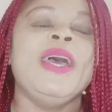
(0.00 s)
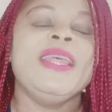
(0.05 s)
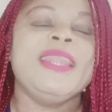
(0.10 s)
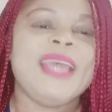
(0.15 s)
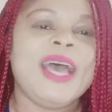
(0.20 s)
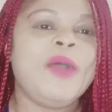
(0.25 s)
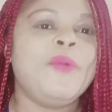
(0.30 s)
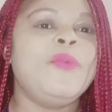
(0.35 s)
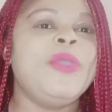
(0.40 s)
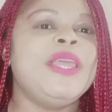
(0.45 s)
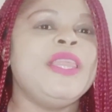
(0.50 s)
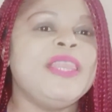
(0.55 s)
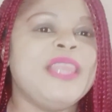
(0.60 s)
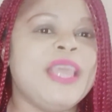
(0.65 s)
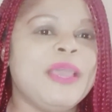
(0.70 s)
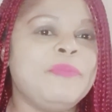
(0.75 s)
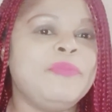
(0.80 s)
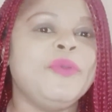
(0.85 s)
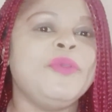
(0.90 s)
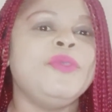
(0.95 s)
That will
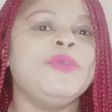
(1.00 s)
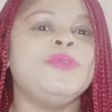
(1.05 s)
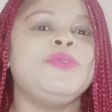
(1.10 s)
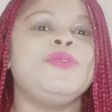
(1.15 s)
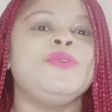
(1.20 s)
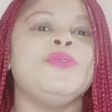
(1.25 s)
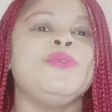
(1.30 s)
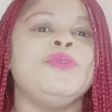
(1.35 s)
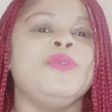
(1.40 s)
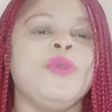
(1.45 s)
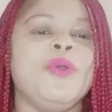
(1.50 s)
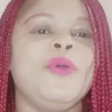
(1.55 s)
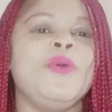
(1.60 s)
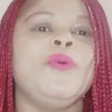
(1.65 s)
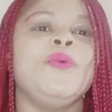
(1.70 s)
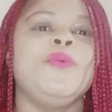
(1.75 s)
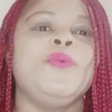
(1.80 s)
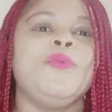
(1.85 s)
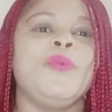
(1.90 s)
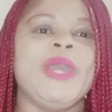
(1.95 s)
enable you to know
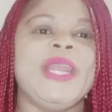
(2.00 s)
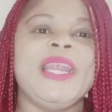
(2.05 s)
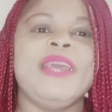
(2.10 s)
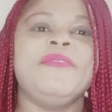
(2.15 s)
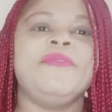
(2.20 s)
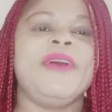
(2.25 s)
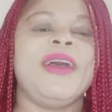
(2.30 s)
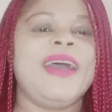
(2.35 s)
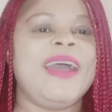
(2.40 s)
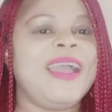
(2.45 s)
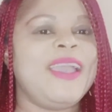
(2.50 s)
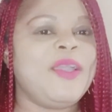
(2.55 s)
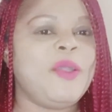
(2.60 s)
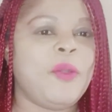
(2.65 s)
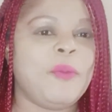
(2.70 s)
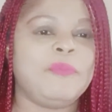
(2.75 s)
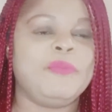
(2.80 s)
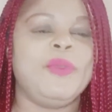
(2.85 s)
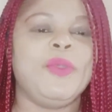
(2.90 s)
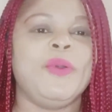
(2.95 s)
whenever I
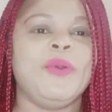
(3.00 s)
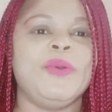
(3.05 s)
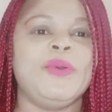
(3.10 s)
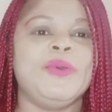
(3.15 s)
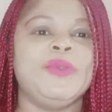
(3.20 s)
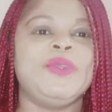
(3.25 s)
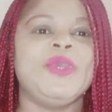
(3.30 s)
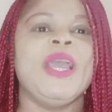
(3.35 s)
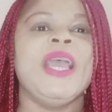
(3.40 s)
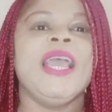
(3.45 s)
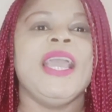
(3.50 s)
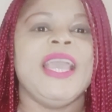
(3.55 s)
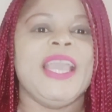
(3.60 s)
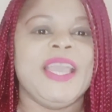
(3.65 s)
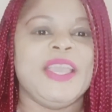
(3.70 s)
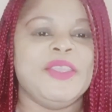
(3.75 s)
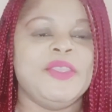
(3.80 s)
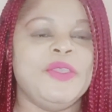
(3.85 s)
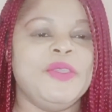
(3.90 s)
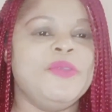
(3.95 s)
upload
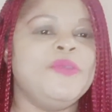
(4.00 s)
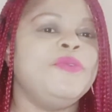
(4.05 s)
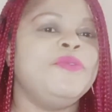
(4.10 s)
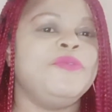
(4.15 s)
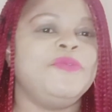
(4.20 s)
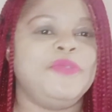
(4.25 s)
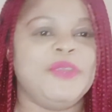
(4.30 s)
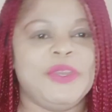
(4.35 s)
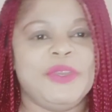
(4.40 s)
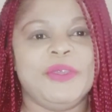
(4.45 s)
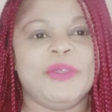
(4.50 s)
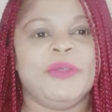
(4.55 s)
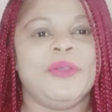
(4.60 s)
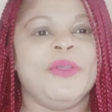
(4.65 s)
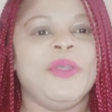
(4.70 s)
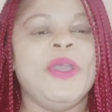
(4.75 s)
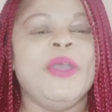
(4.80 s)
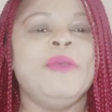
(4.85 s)
a new video.